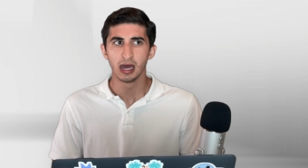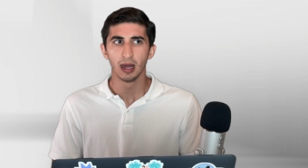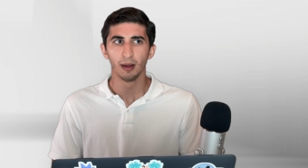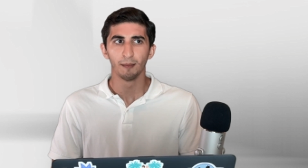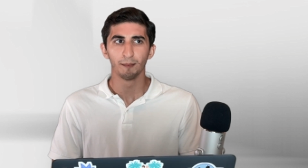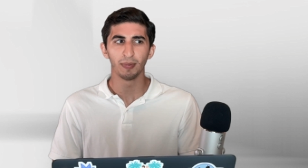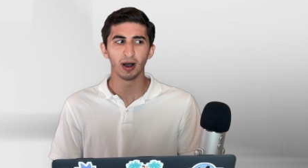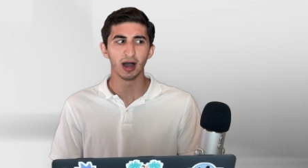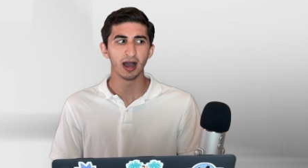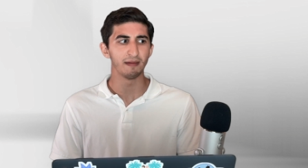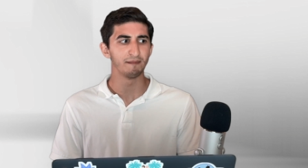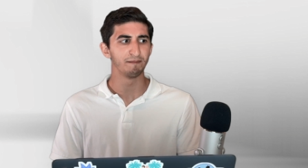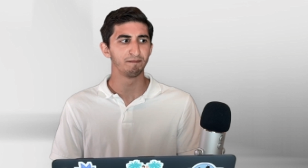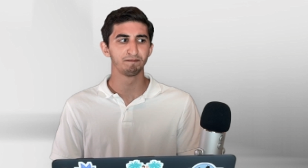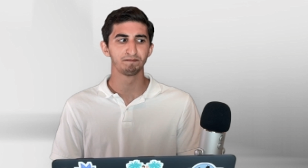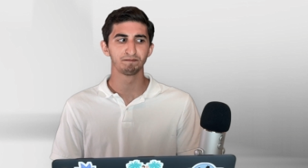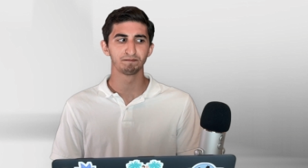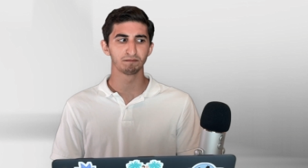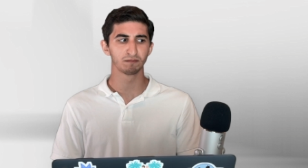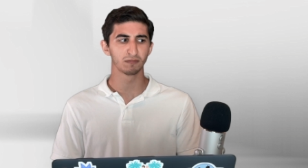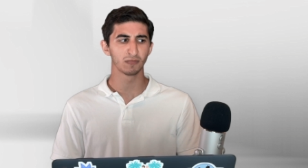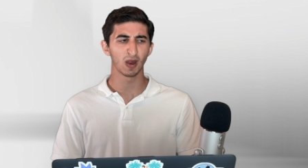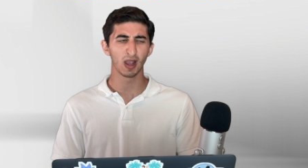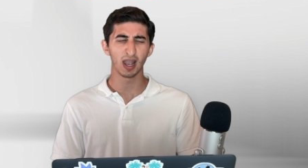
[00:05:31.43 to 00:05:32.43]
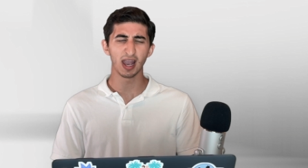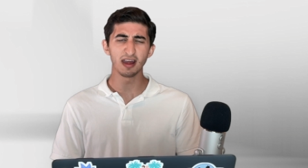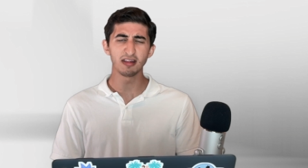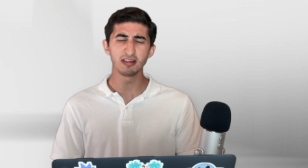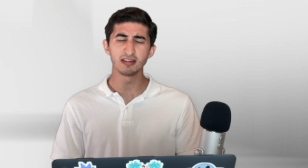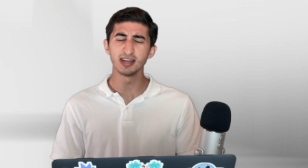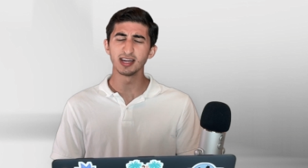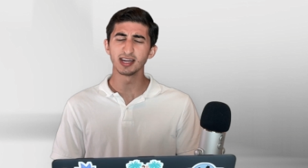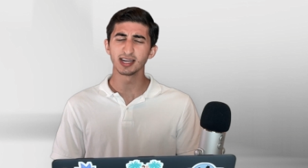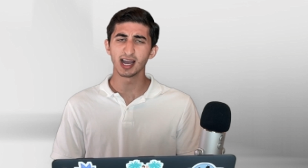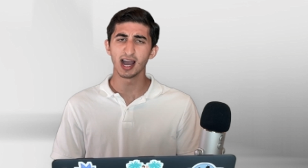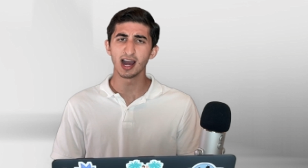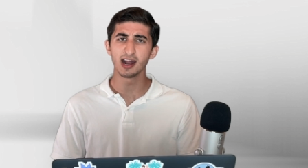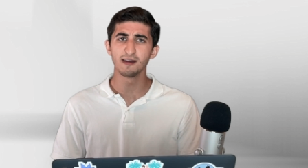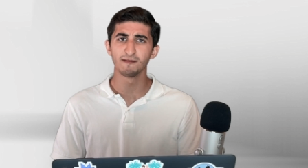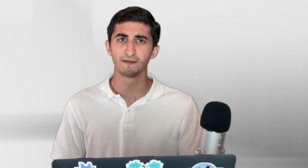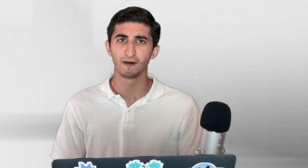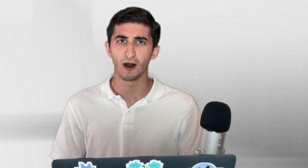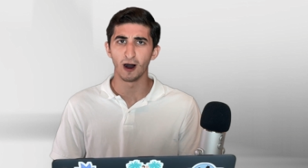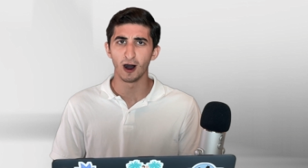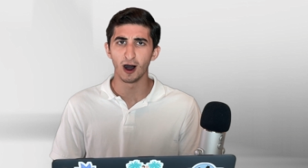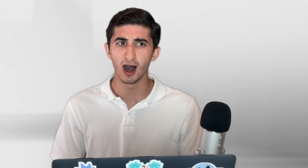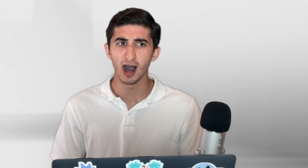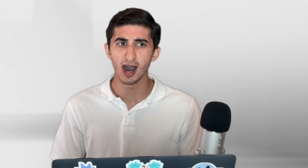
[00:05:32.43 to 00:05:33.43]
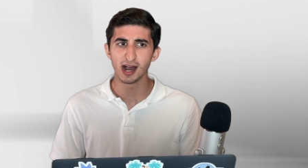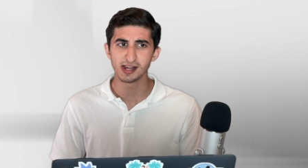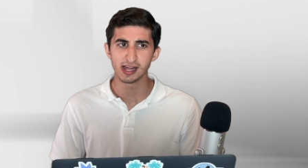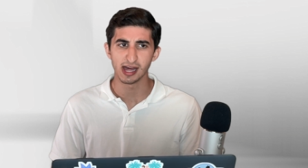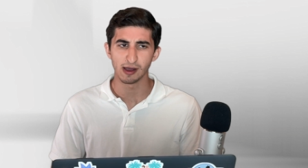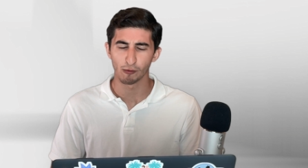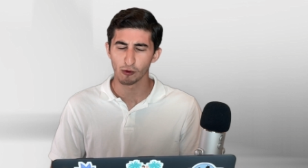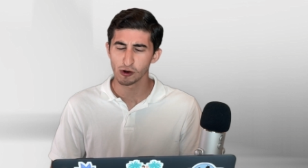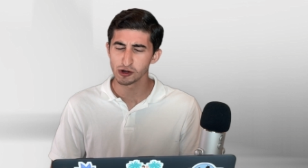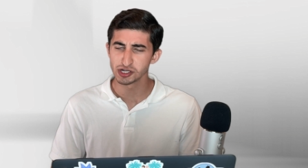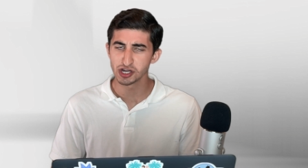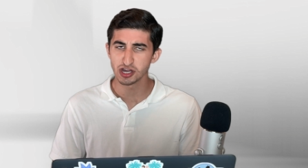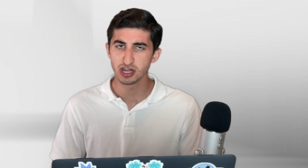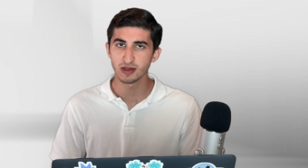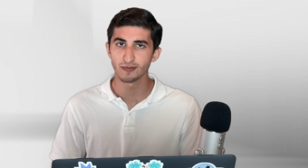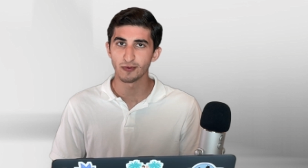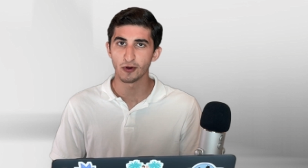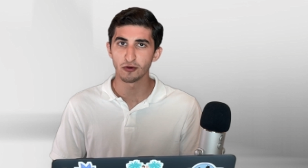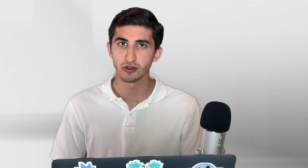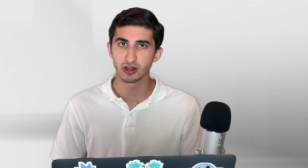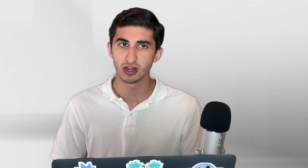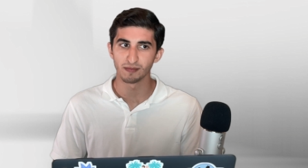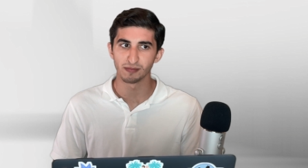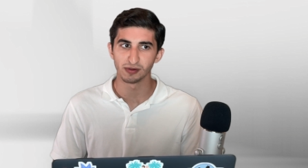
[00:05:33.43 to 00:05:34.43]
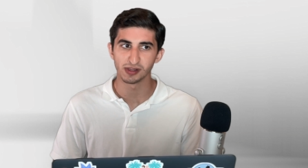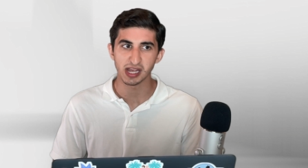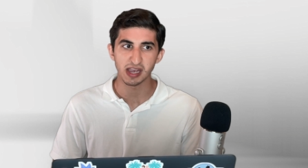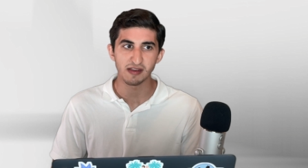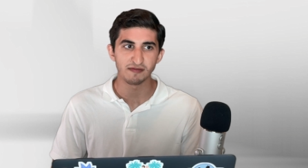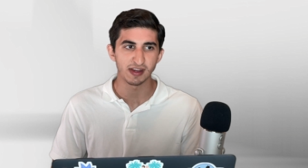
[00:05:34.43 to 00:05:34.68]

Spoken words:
but isn't it kind of odd that we're just supposed to believe